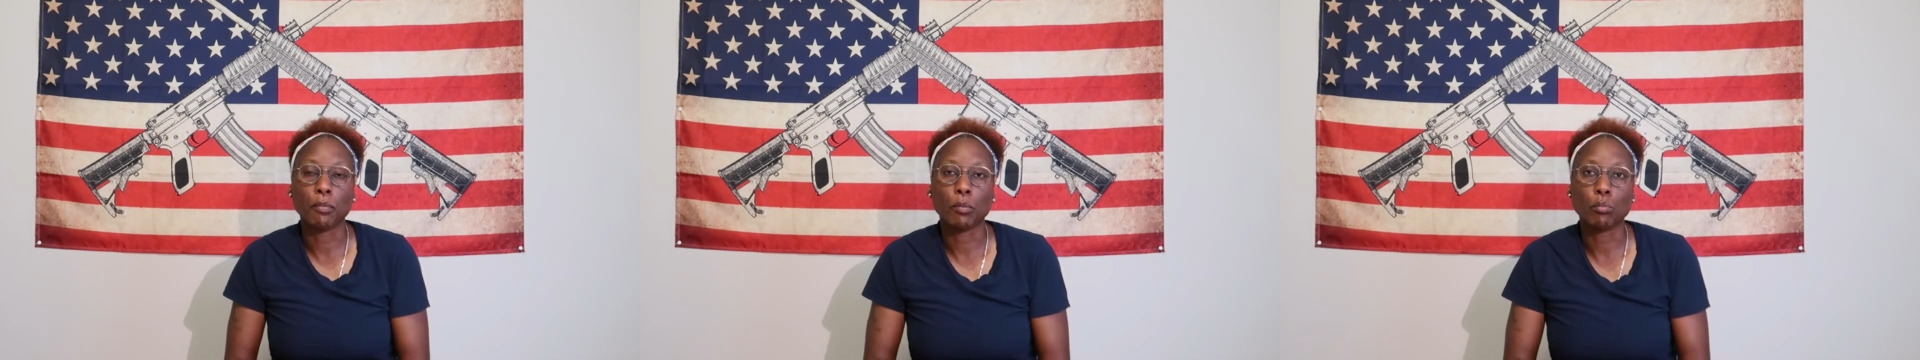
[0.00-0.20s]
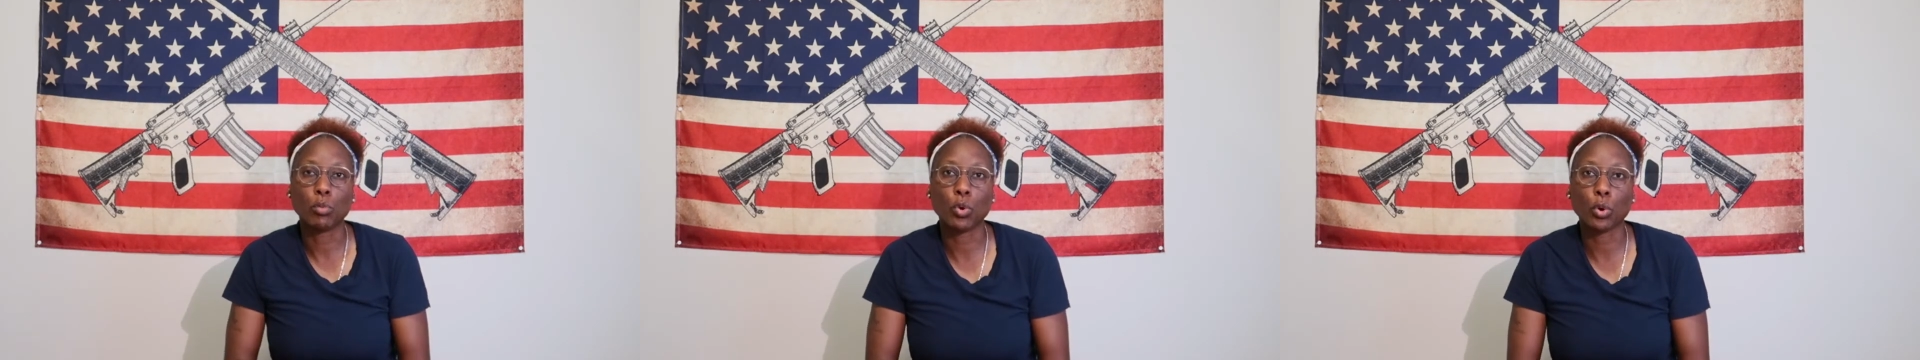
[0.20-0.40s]

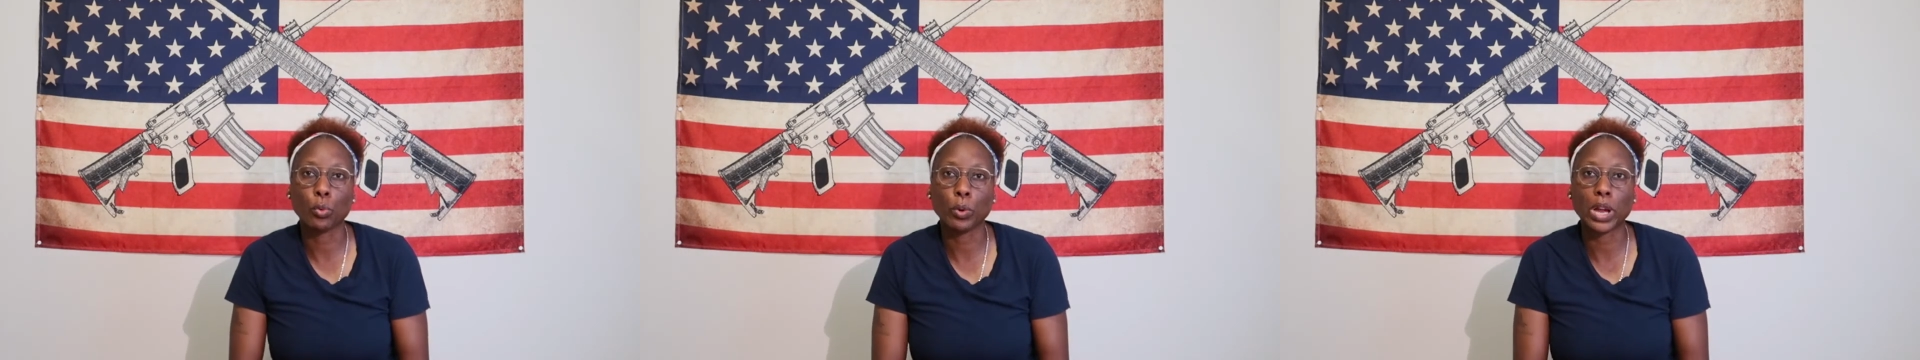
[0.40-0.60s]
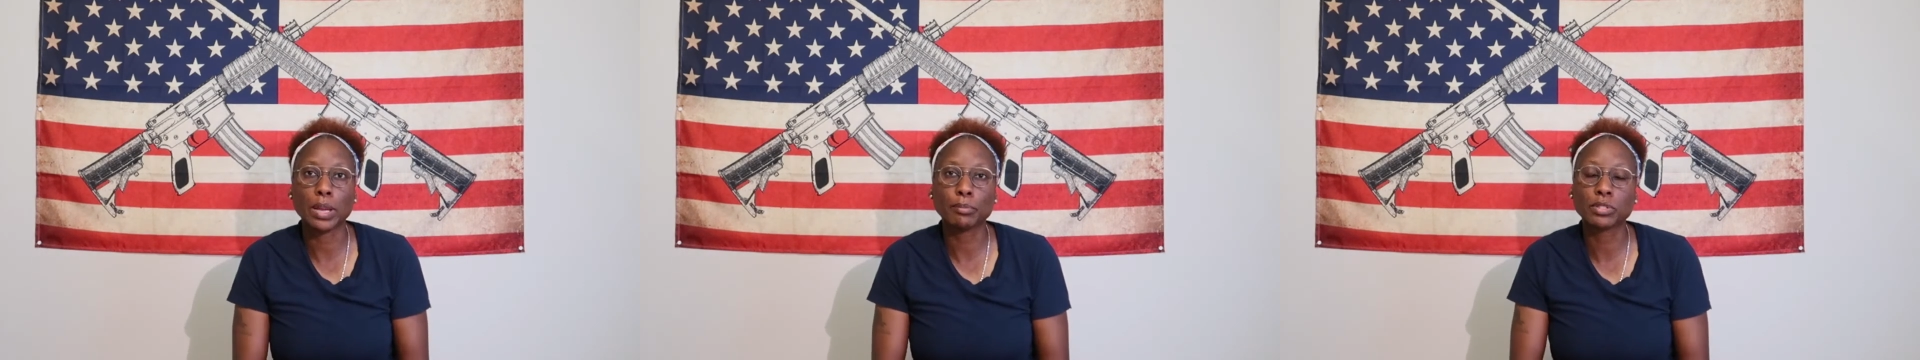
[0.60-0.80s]
More
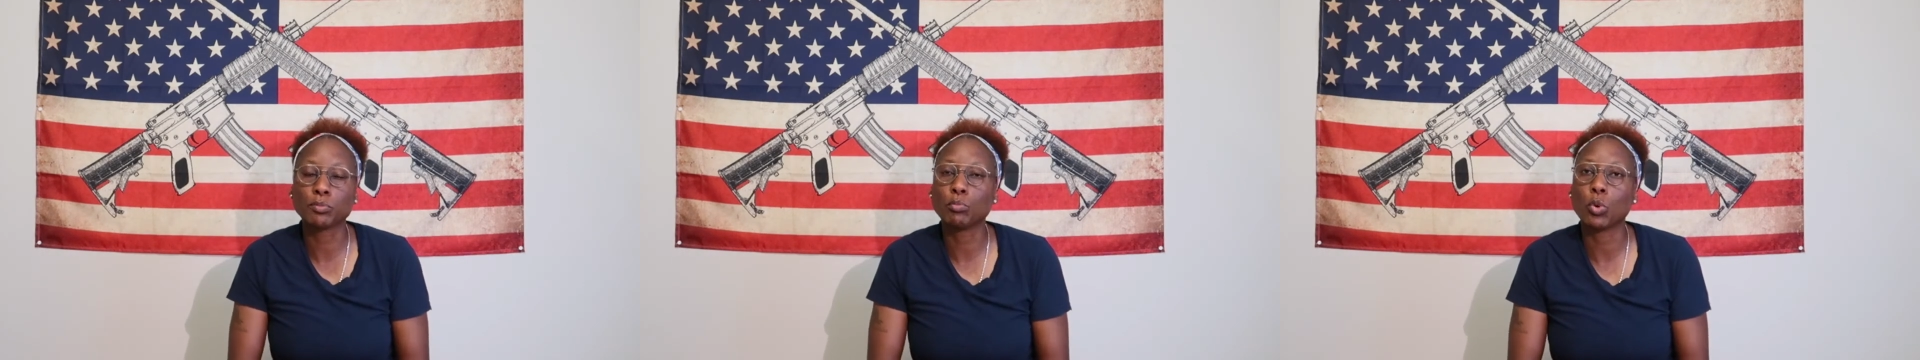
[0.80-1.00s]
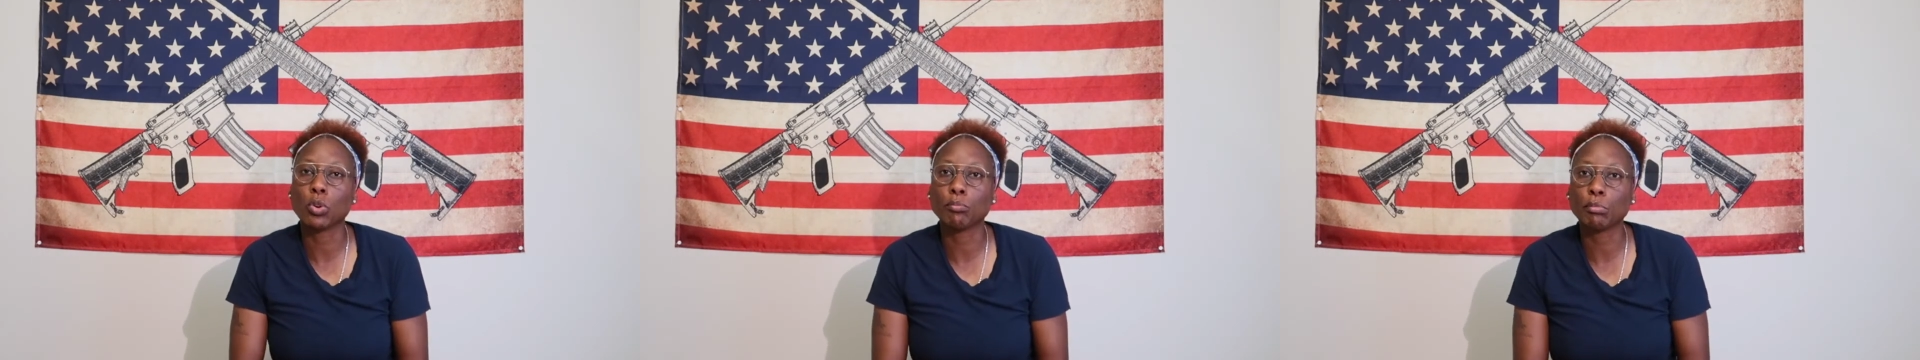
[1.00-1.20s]
rapes,
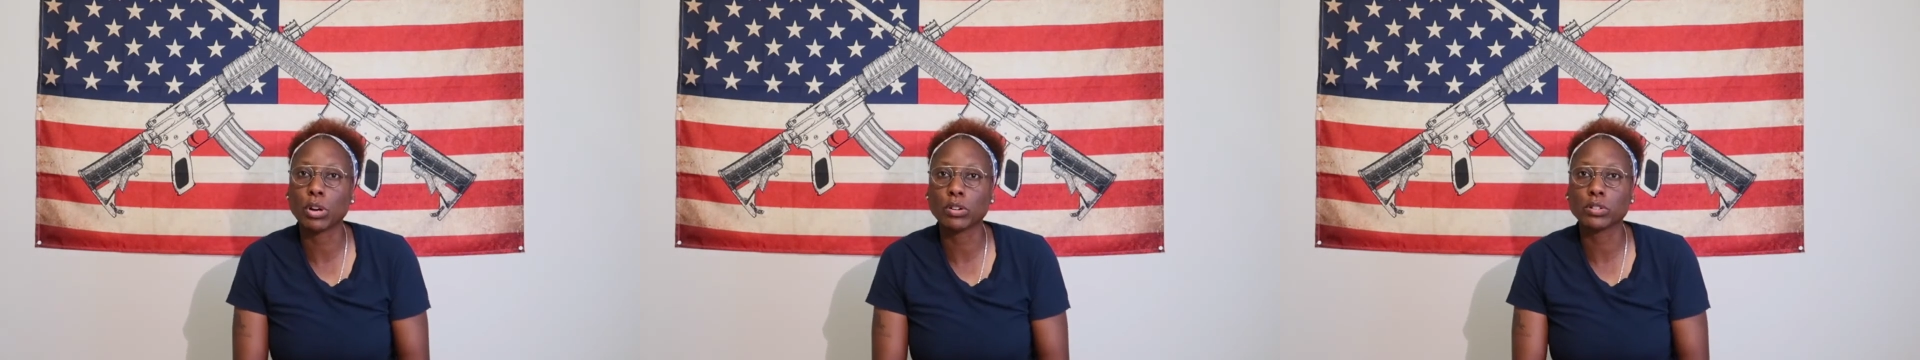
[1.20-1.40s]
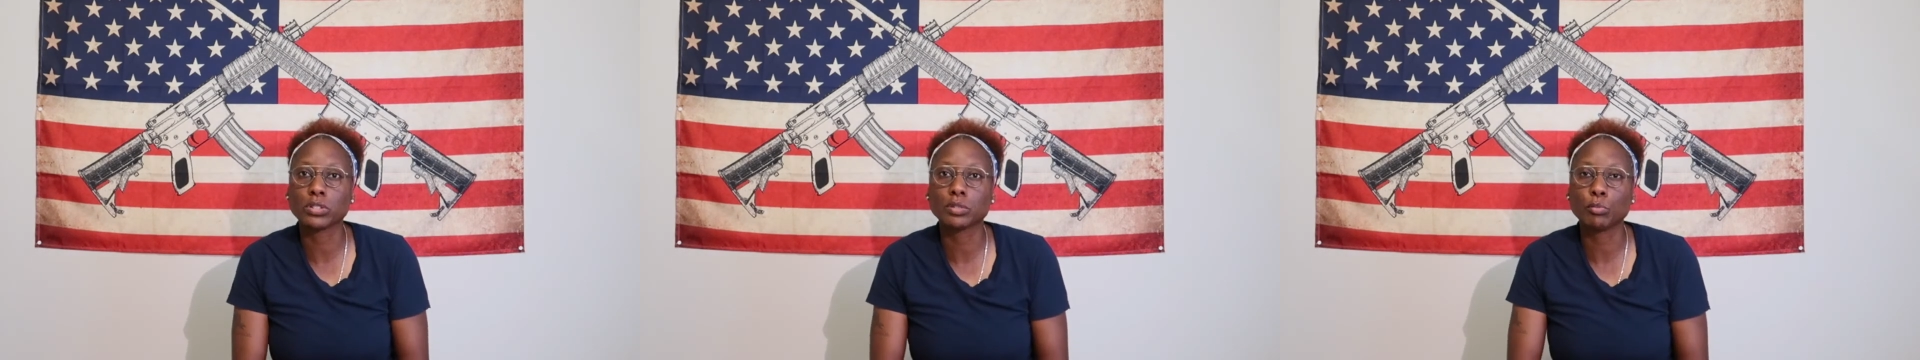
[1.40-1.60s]
more
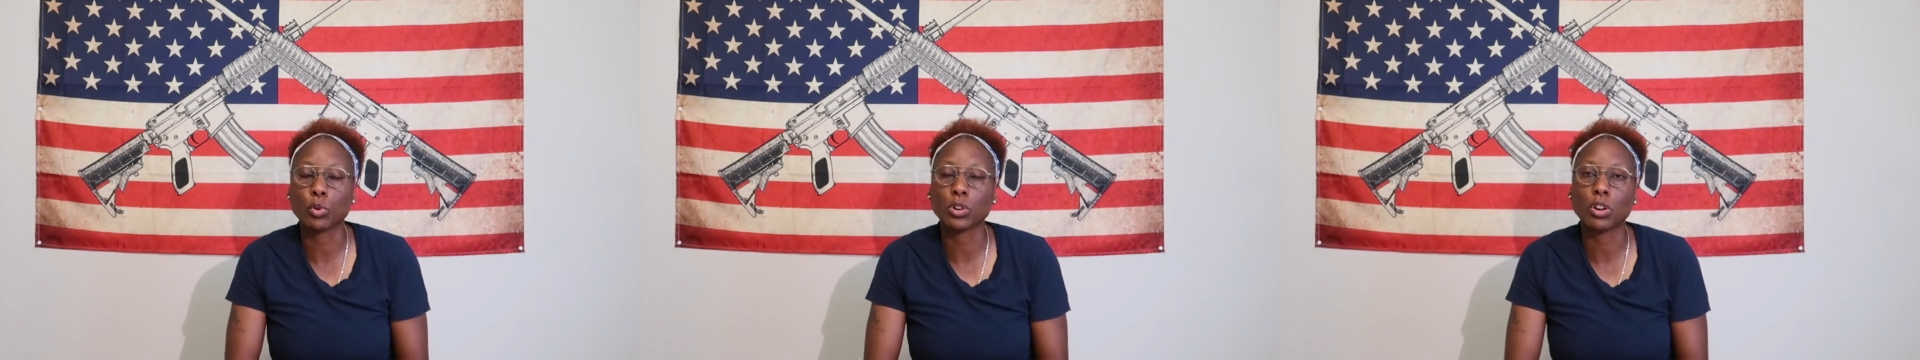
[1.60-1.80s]
murders, more